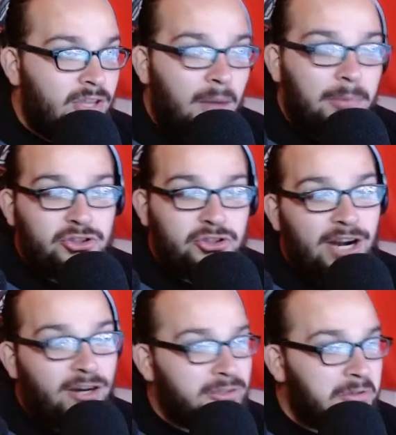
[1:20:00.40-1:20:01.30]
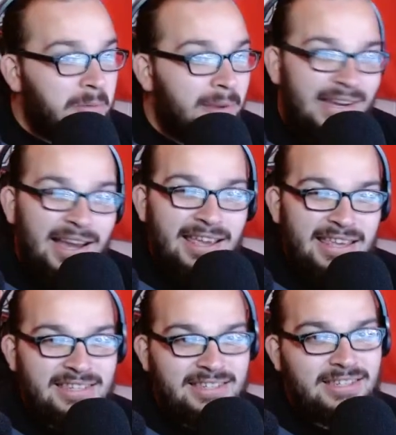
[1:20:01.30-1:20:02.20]
chairs would have been
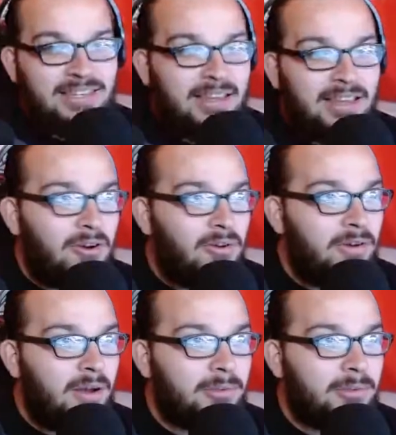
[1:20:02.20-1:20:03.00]
nice. You know, couple